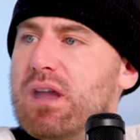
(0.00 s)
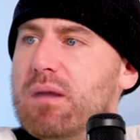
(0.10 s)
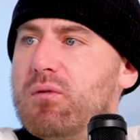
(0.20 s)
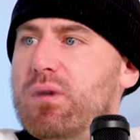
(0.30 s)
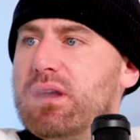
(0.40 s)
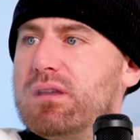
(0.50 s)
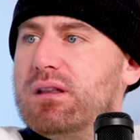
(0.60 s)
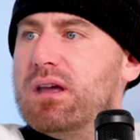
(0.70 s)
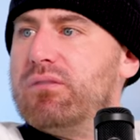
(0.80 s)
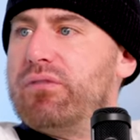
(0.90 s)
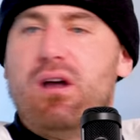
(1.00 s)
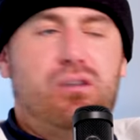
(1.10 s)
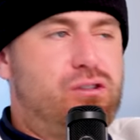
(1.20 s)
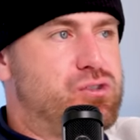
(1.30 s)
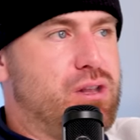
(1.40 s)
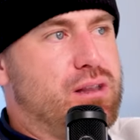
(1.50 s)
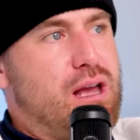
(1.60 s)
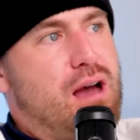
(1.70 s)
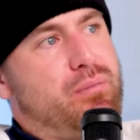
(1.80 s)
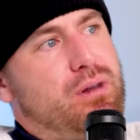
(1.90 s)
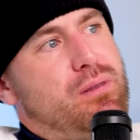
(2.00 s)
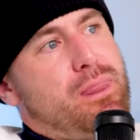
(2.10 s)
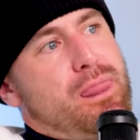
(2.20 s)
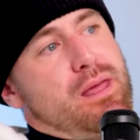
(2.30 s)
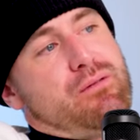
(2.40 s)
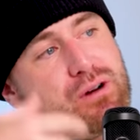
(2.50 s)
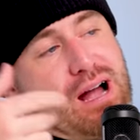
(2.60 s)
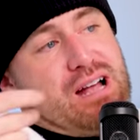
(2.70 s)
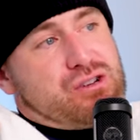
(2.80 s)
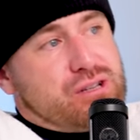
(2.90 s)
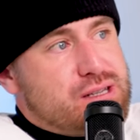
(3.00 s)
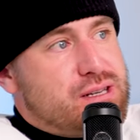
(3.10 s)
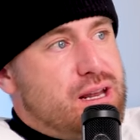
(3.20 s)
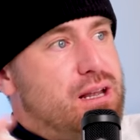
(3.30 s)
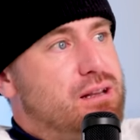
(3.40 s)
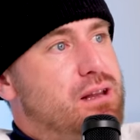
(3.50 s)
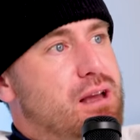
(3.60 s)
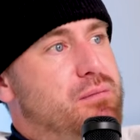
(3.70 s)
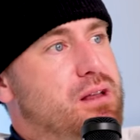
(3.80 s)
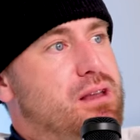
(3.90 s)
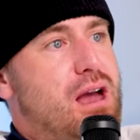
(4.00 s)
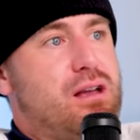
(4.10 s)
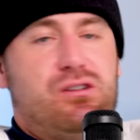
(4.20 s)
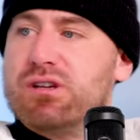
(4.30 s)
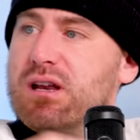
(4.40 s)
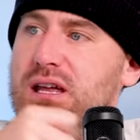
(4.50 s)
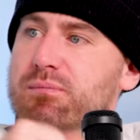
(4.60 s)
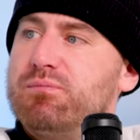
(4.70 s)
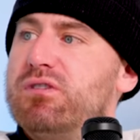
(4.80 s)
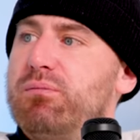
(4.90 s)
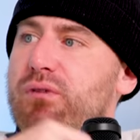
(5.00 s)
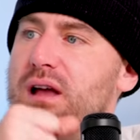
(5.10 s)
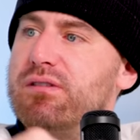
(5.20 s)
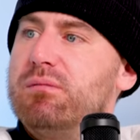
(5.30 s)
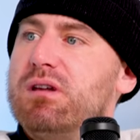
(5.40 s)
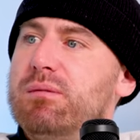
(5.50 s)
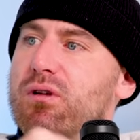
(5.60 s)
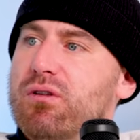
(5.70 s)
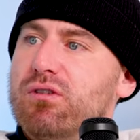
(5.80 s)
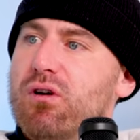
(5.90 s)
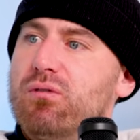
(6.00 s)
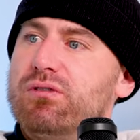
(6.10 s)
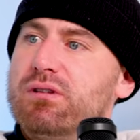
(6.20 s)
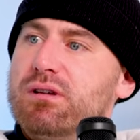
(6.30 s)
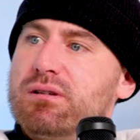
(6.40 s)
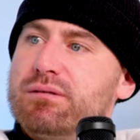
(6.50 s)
a game a week in the nfl and do shit like that but for guys are listening, and I mean, yeah, you just got to keep surprising them, keep it on their toes.